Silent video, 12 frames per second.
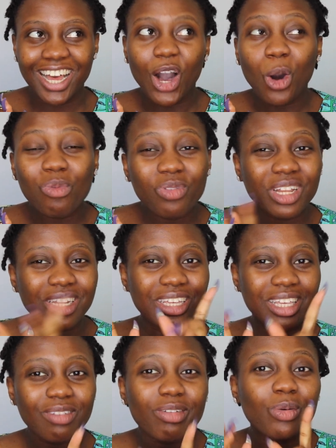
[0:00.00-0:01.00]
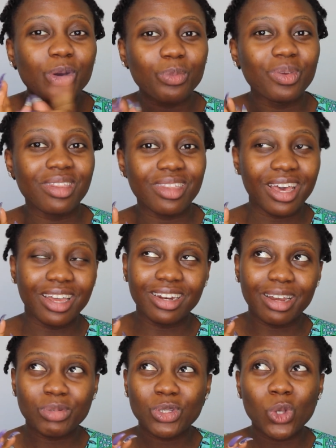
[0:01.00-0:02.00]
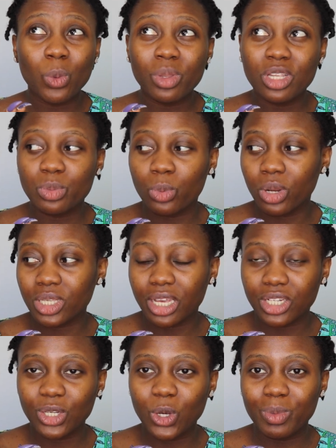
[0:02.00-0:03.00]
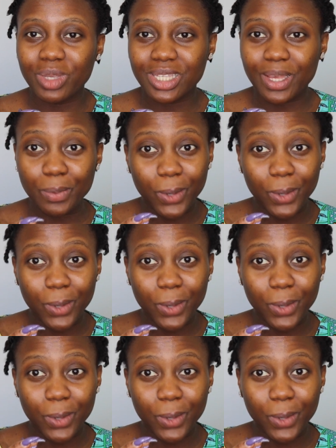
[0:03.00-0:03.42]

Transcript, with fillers: Hopefully the giveaway will be then. I'm just hoping these products actually in time.